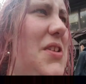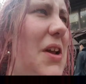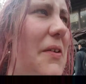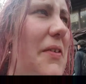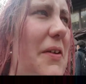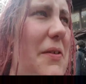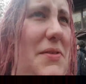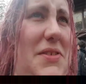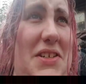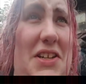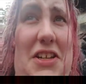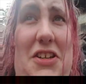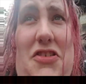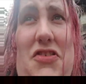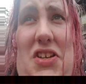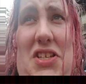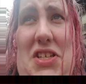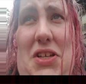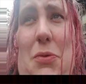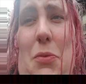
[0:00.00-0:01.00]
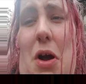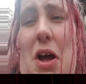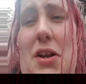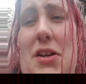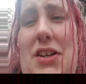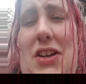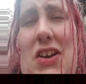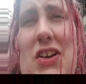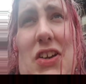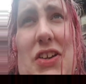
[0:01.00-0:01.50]
Yeah, also that was an
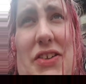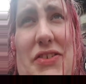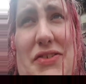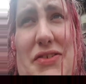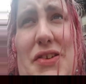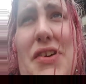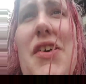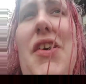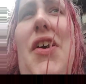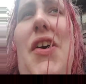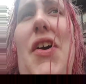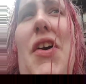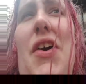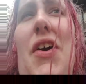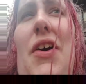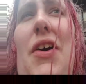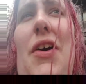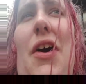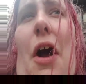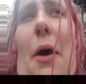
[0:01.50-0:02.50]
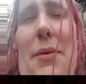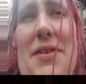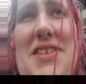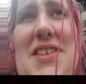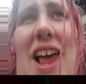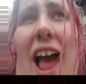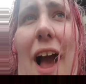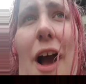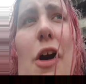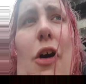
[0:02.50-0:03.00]
interesting one because
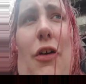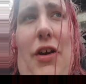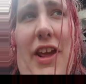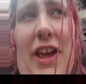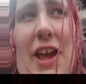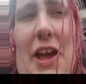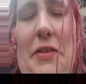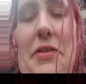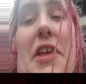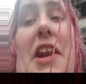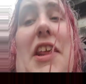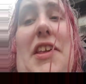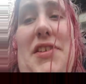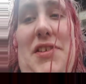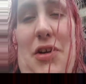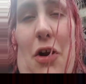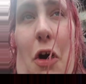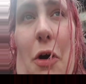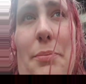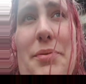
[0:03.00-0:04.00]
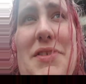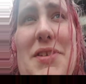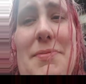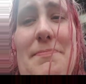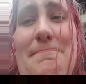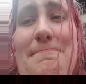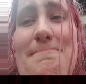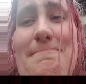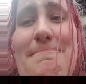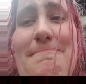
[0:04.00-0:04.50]
I was sat on it and then it
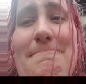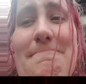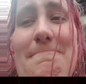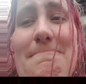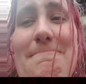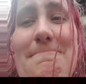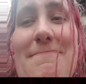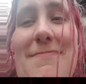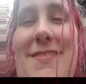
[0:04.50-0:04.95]
stopped.